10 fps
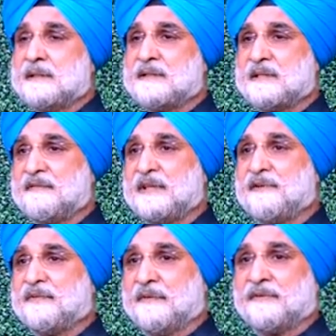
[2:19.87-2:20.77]

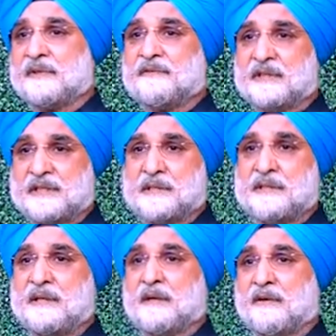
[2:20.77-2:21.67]
75th
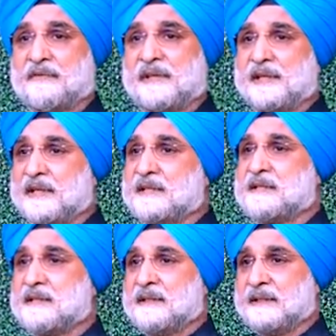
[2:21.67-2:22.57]
anniversary of
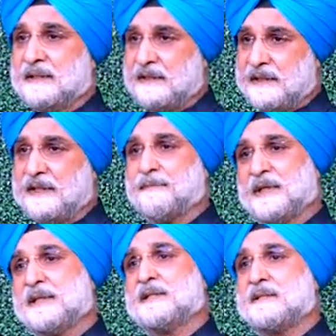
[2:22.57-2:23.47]
India's
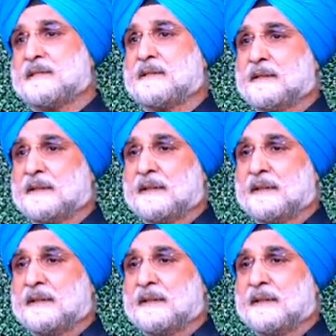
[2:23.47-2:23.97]
independence.